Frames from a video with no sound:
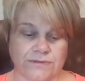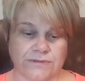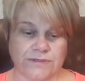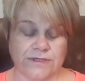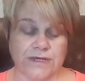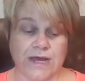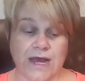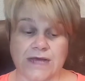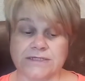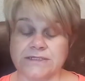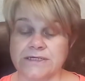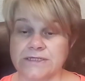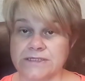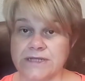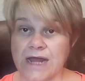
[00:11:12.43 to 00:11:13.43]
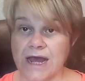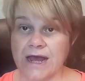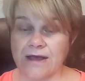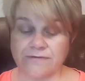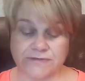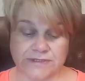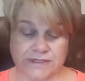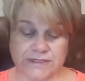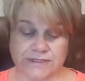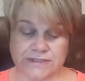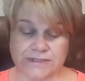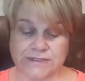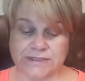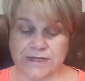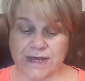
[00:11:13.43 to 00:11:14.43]
Yeah, 6.5 zins
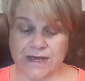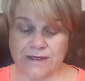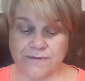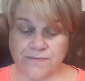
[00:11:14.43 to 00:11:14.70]
today.